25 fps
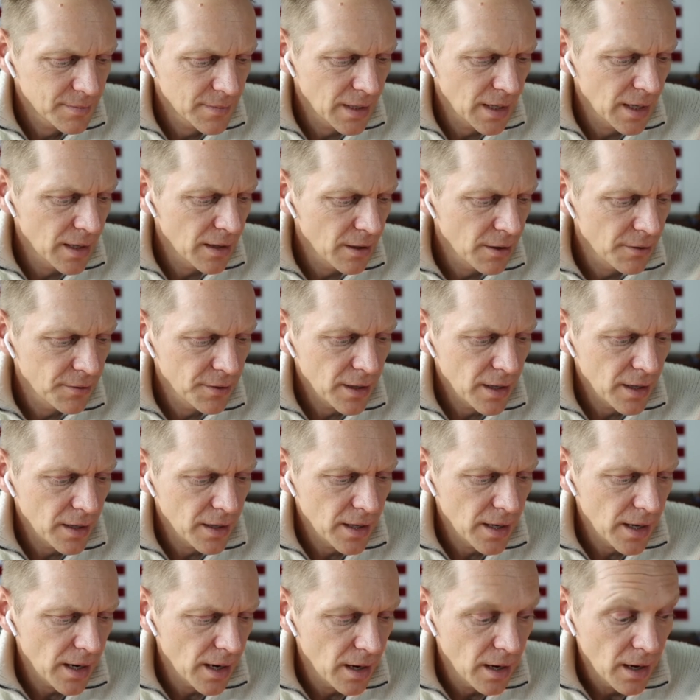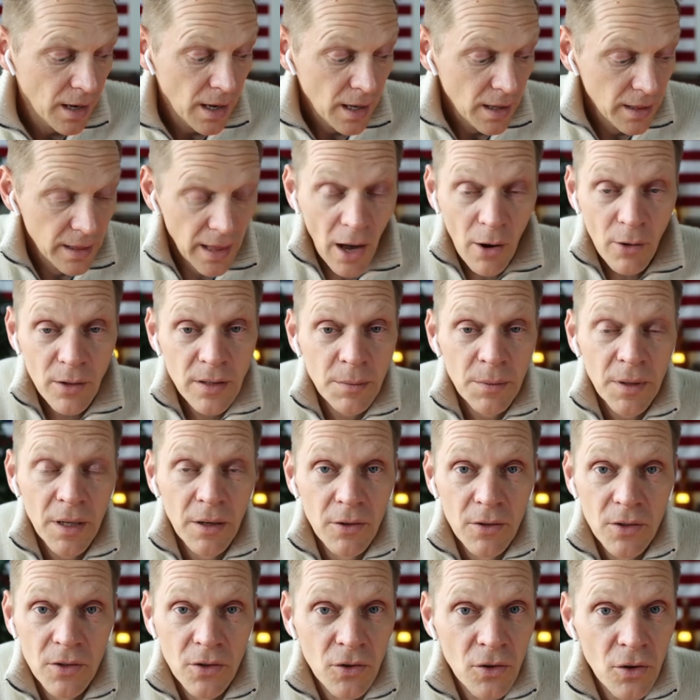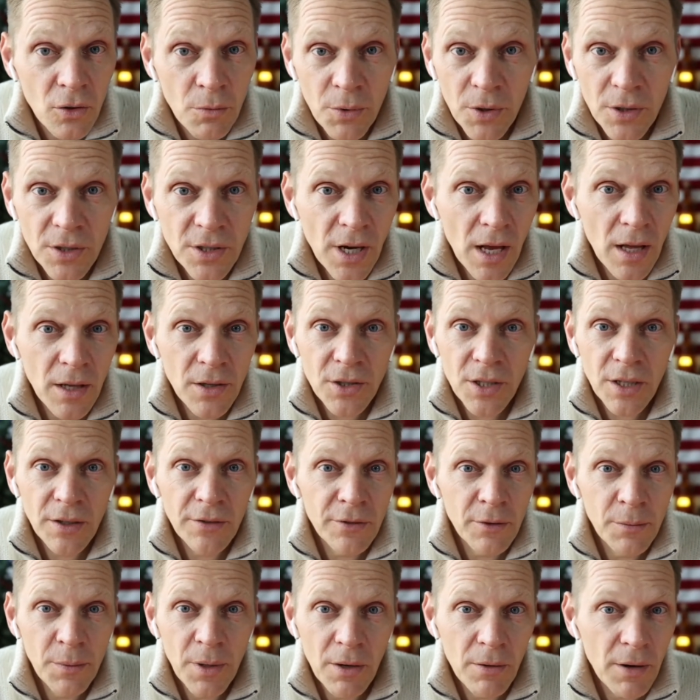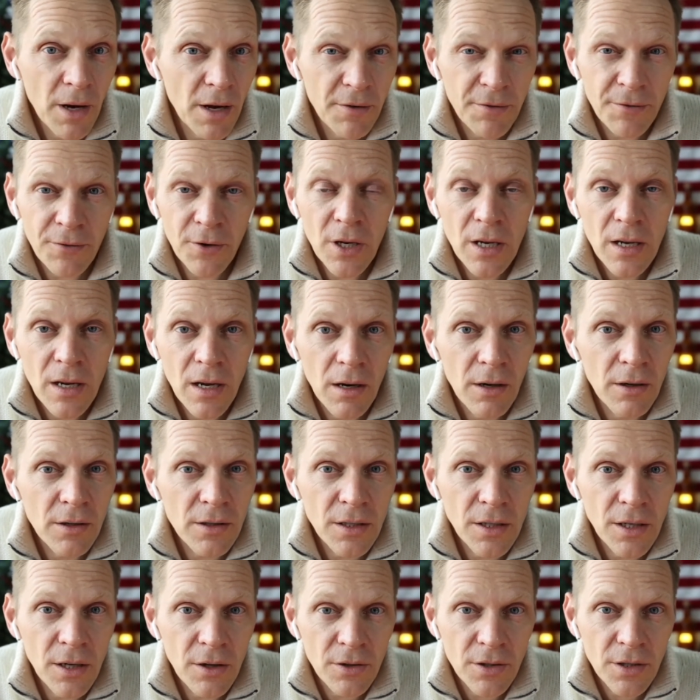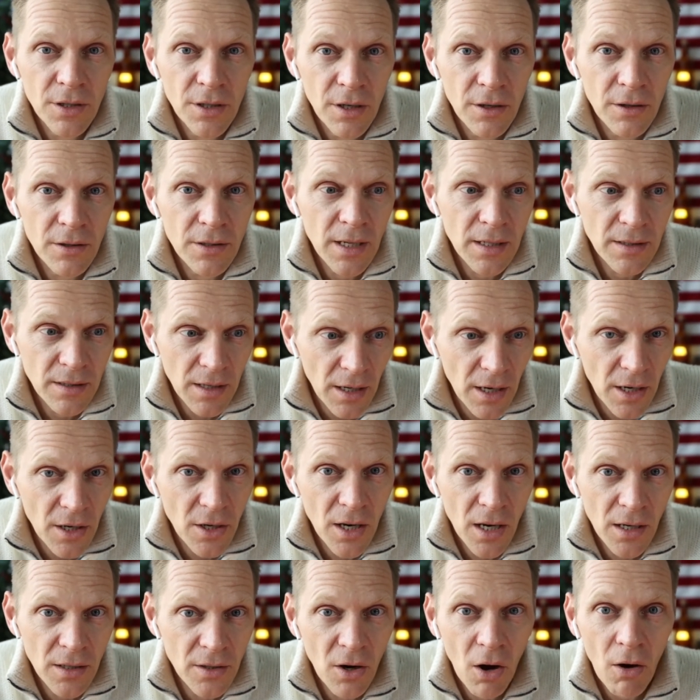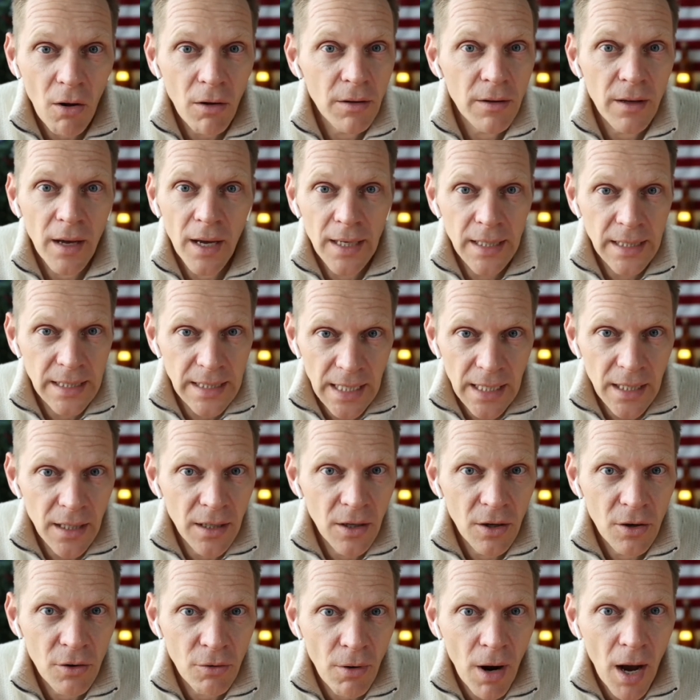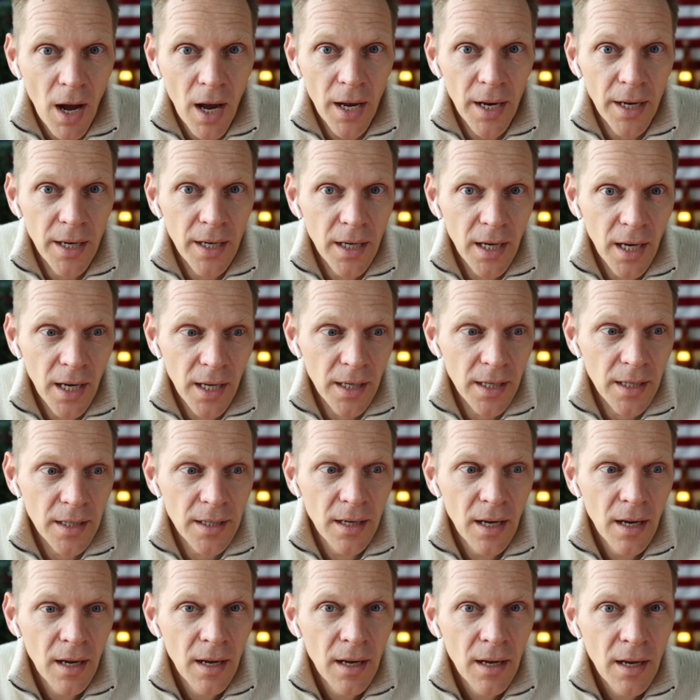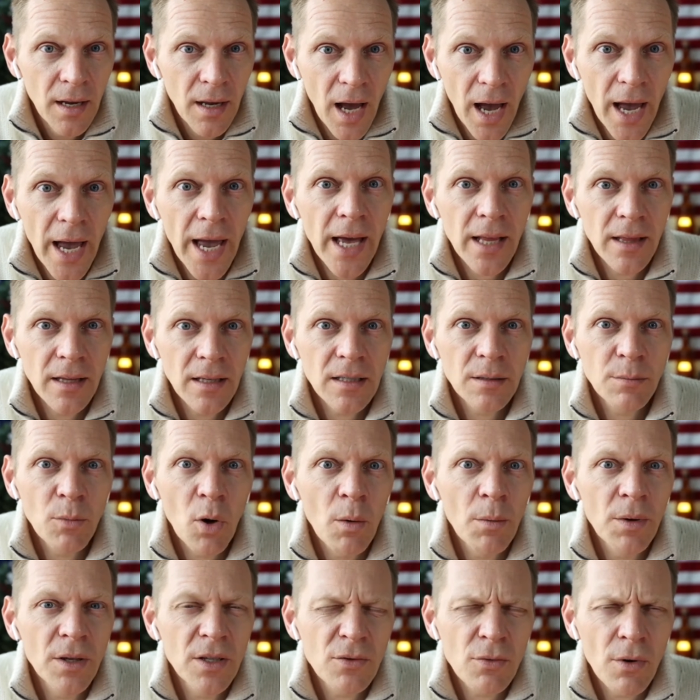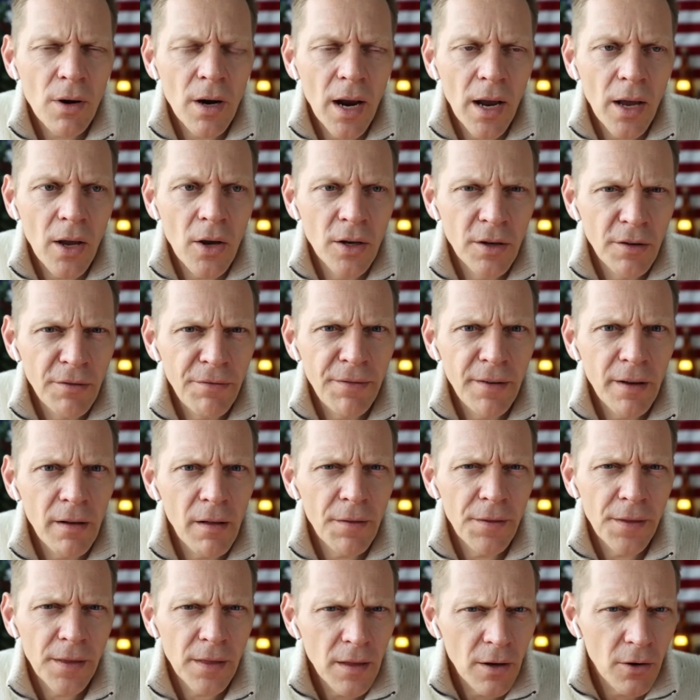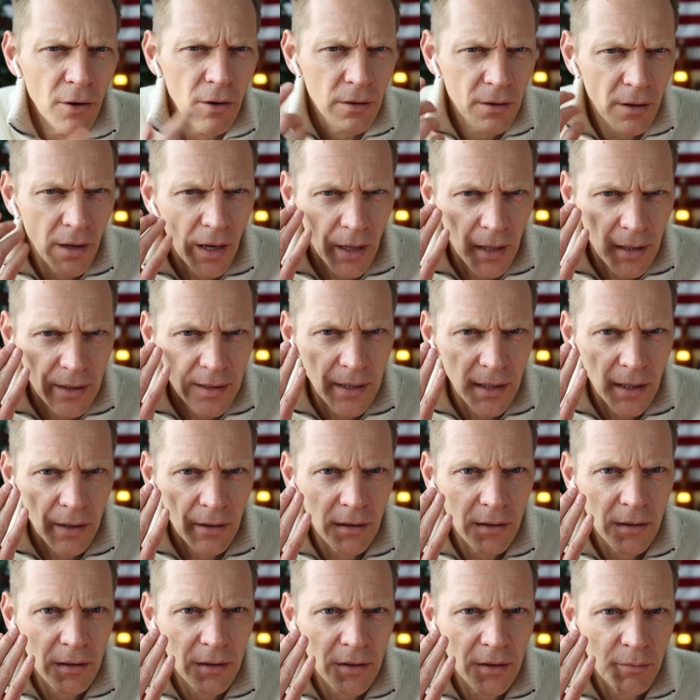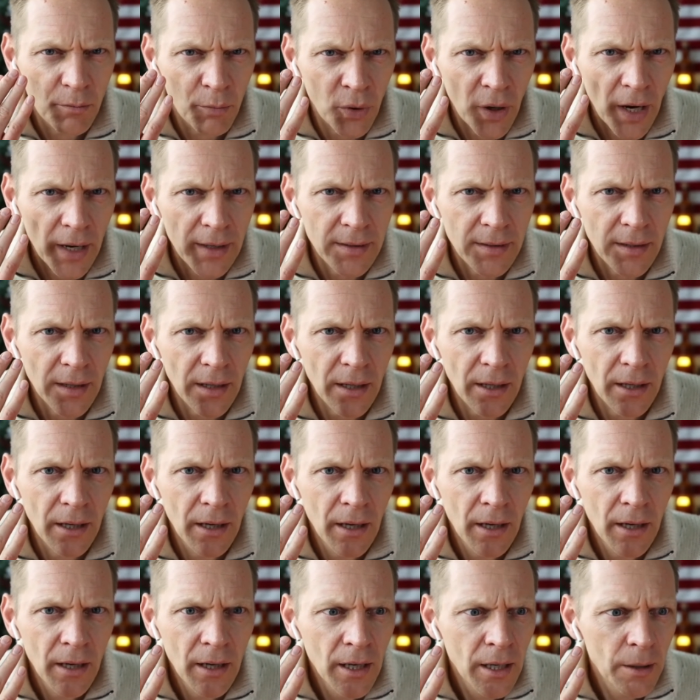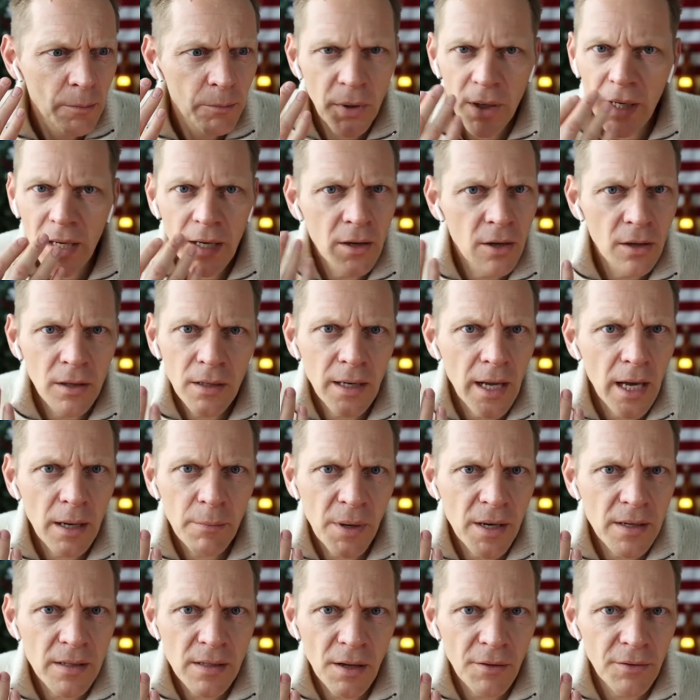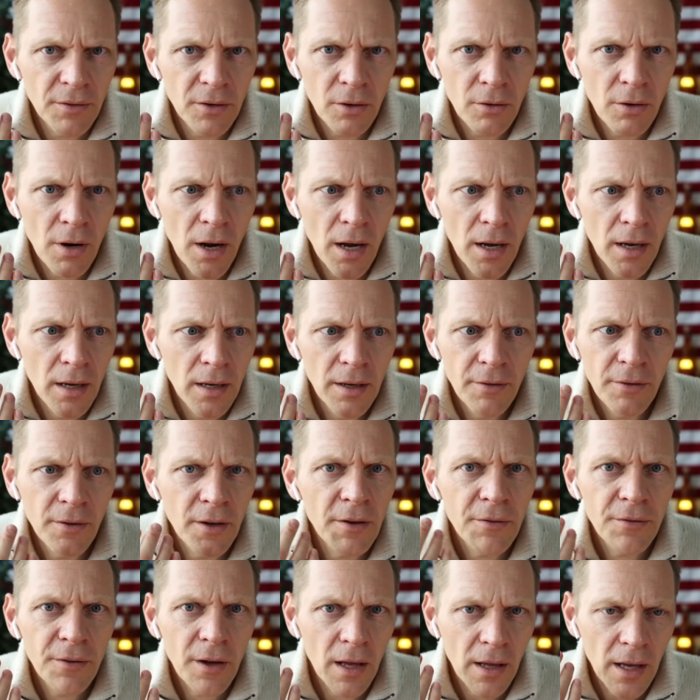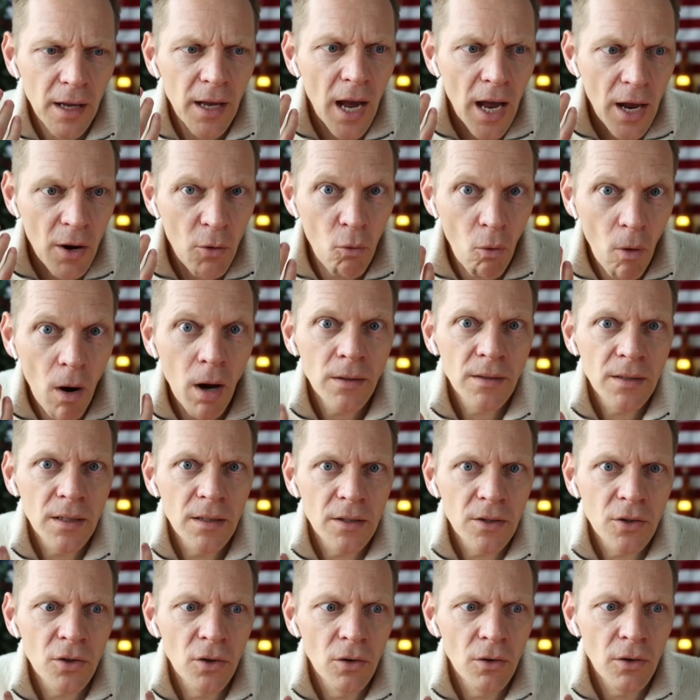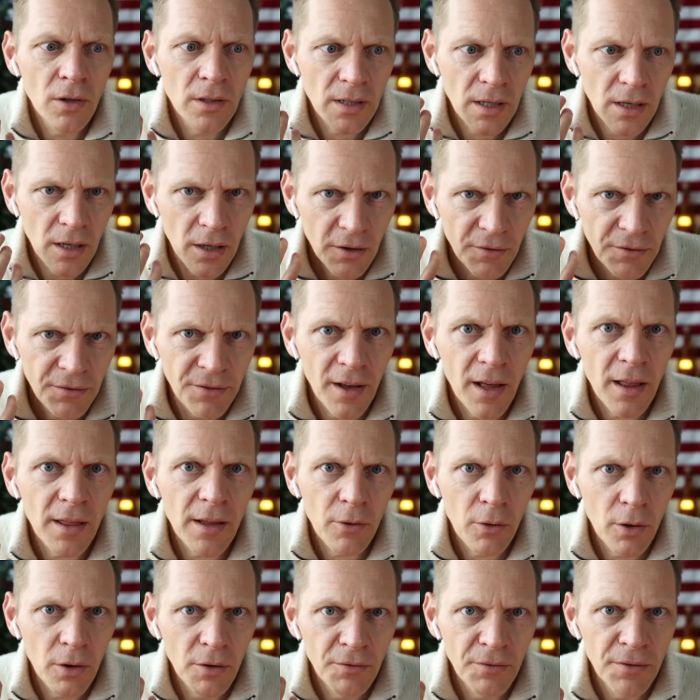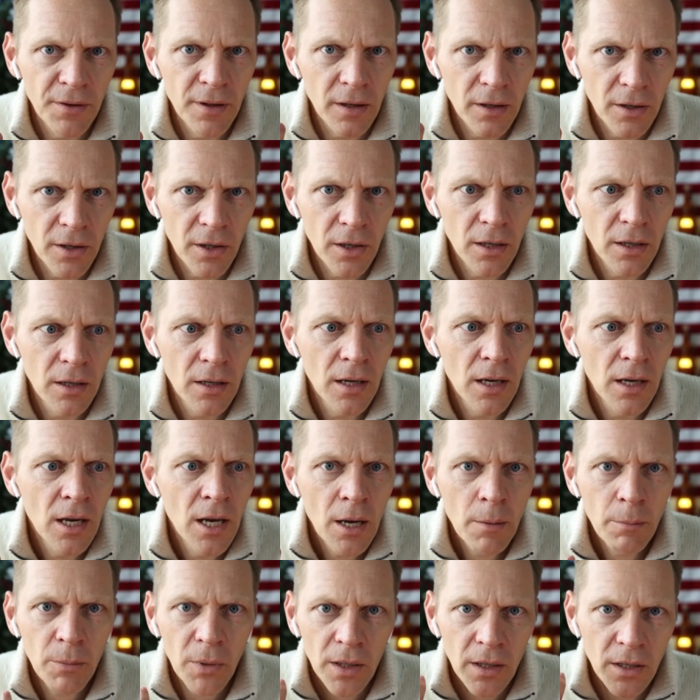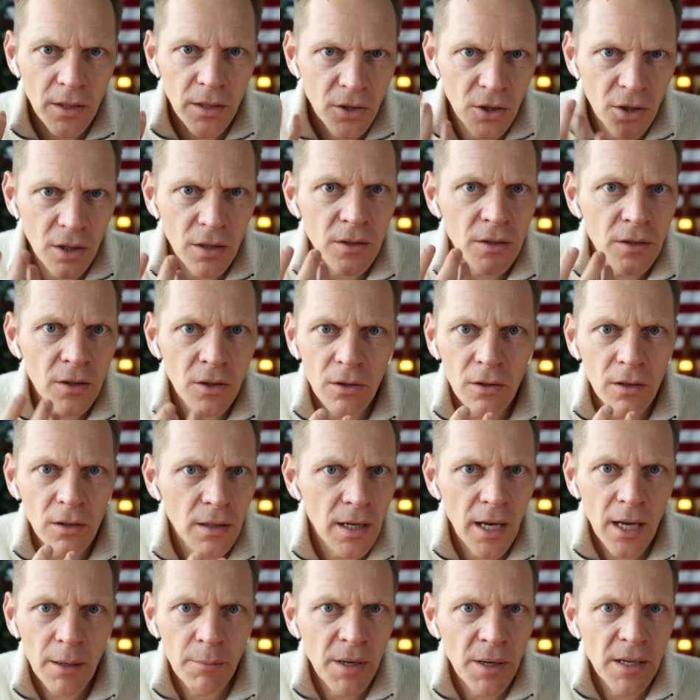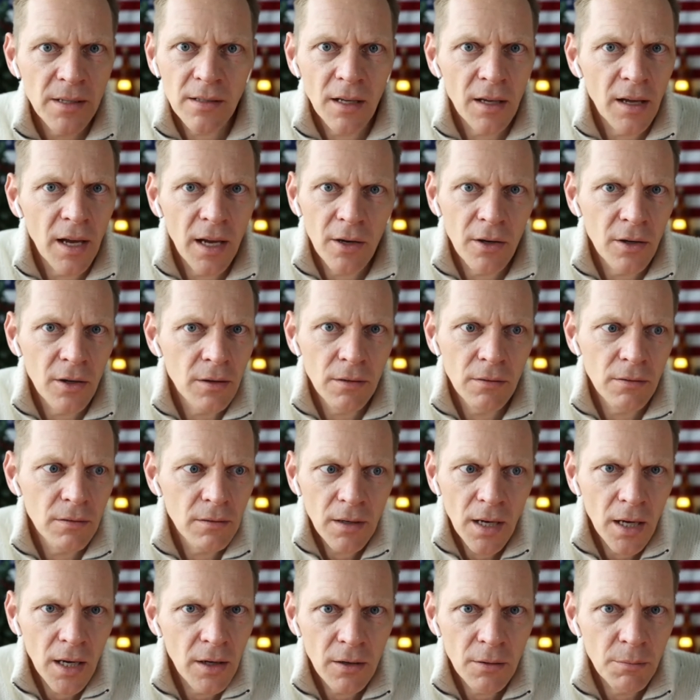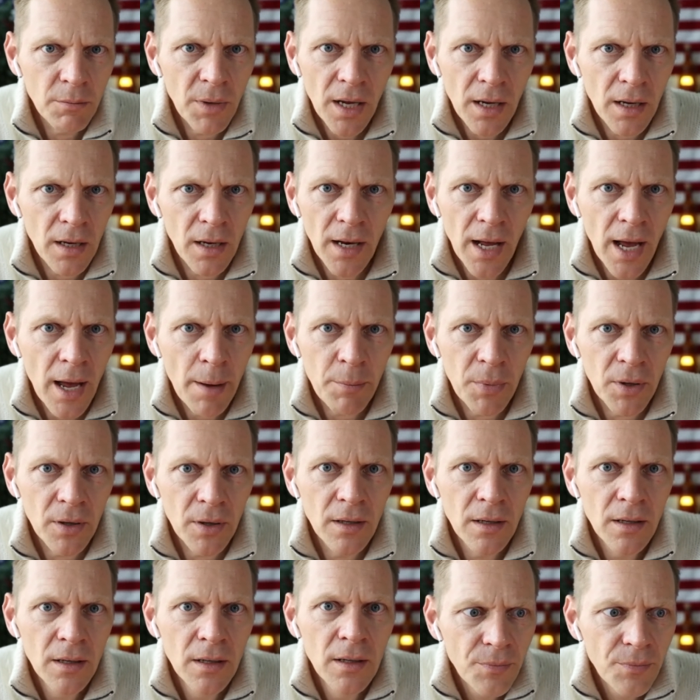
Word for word: I love that. Yeah. That was something that was super challenging for me, right? For years and years and years as an adult, I didn't cry. And I had these moments where I could feel that there were kind of tears pressing, but I couldn't get myself to cry. Even if like I wanted to, because I could feel that would feel good, but I just couldn't get myself, I couldn't, I couldn't make it happen.